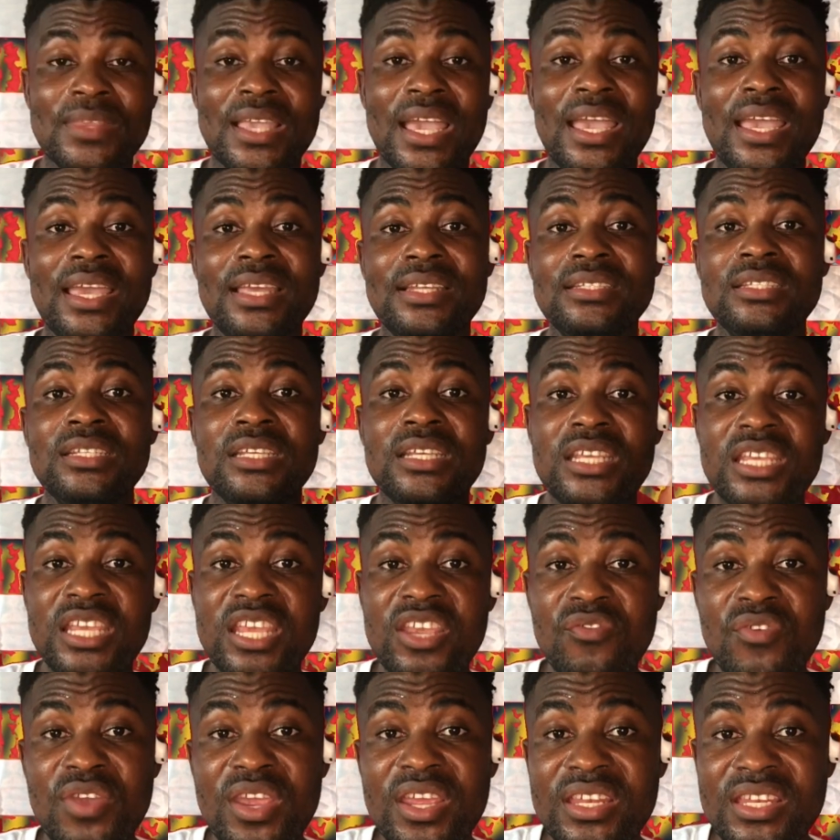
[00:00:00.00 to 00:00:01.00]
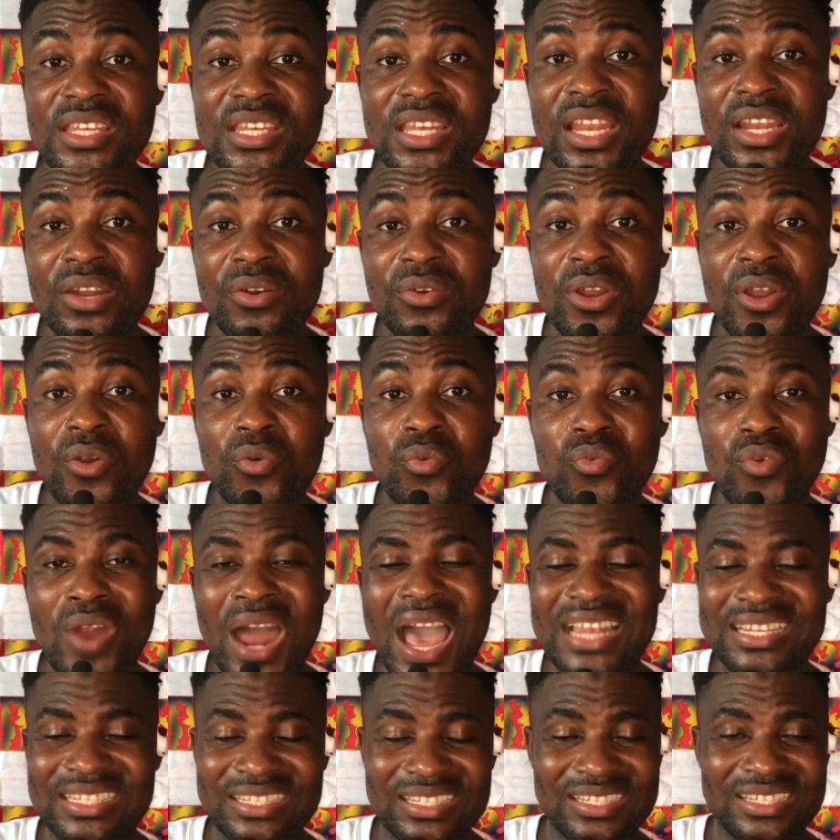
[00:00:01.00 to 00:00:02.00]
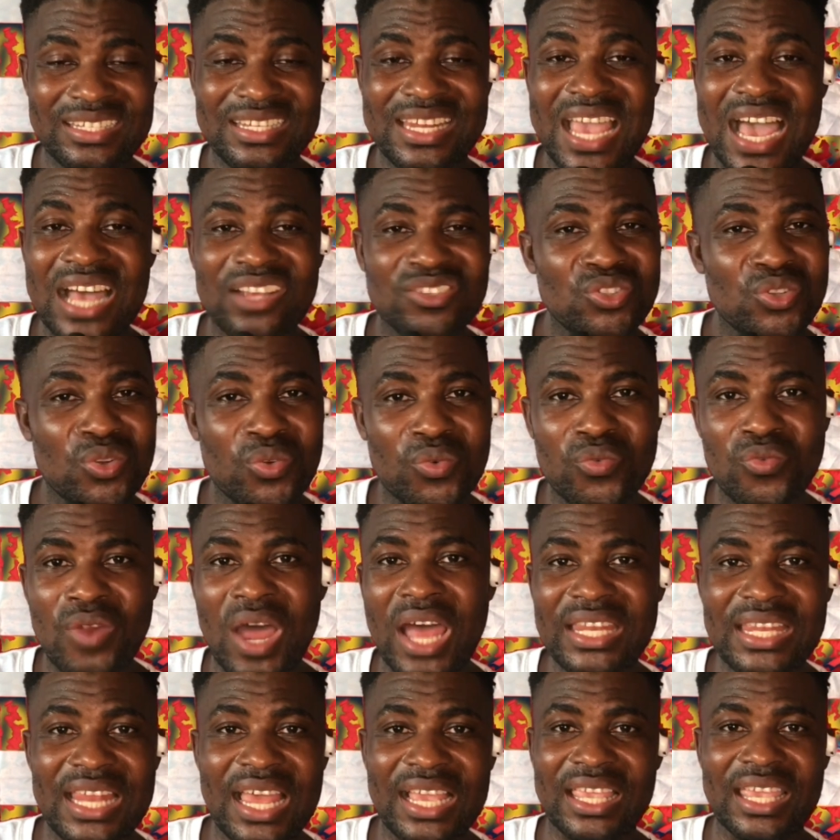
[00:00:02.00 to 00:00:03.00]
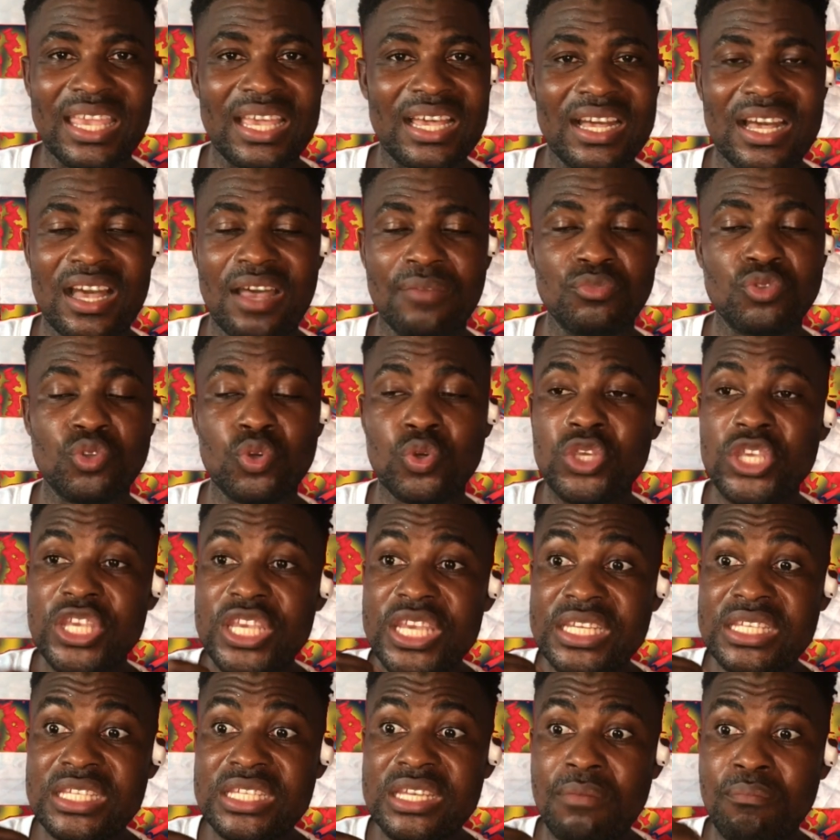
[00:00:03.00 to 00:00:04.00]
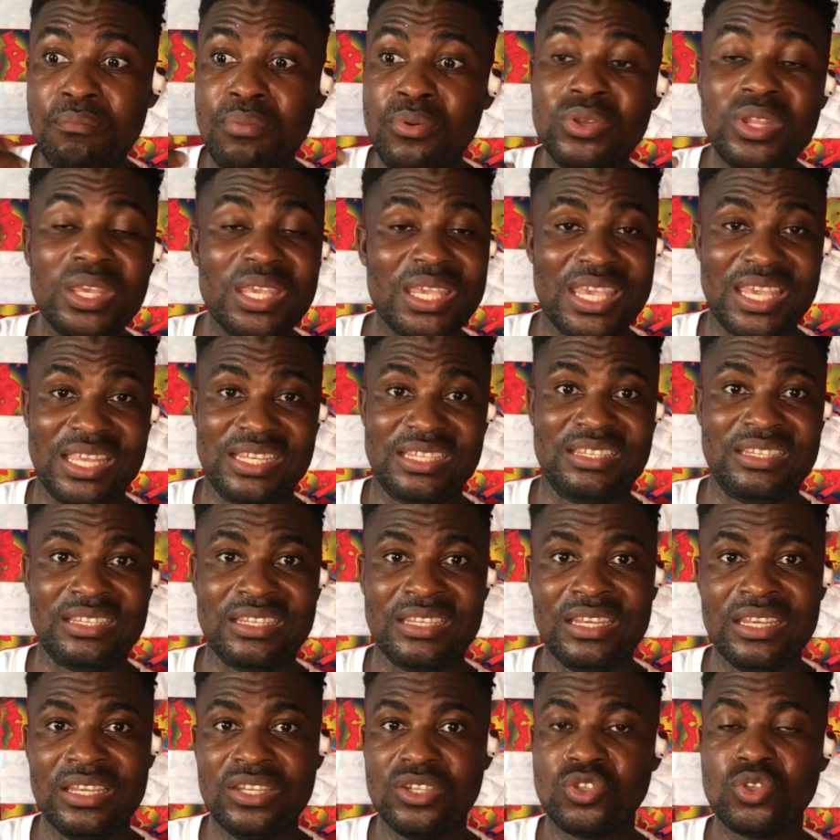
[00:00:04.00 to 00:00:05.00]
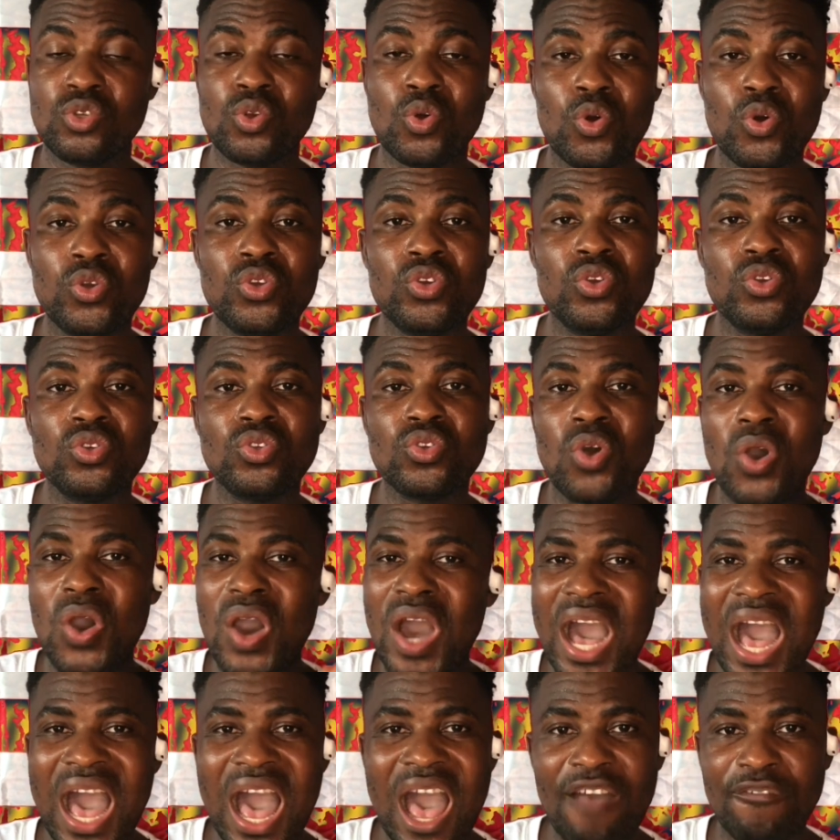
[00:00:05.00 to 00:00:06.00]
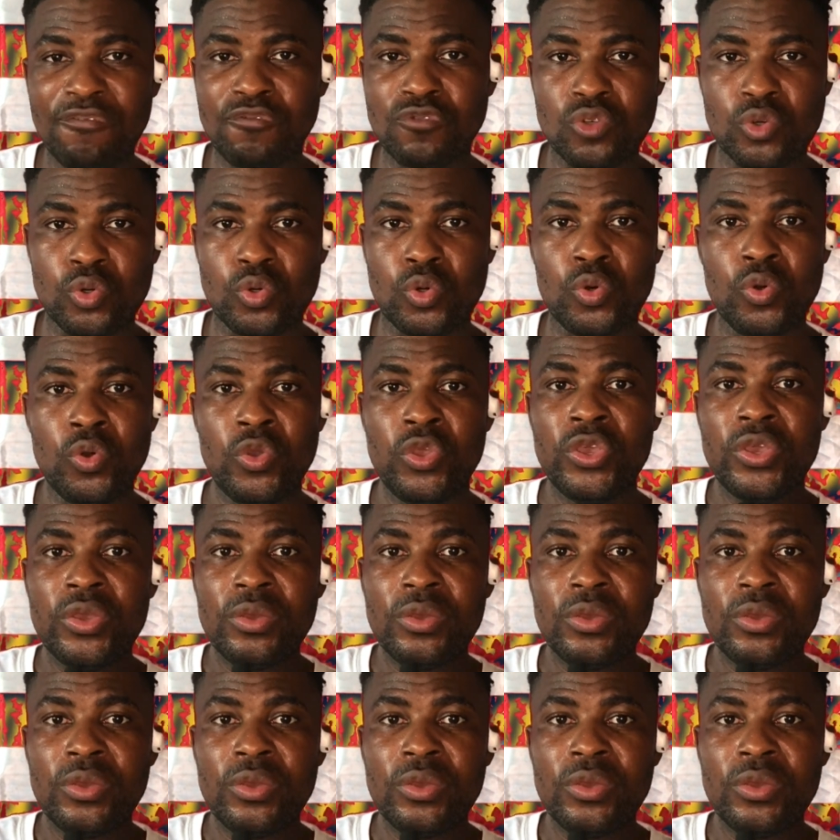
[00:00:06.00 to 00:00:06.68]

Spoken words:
And even the rats, there are some rats that can come to eat the bunny kids. So you don't have to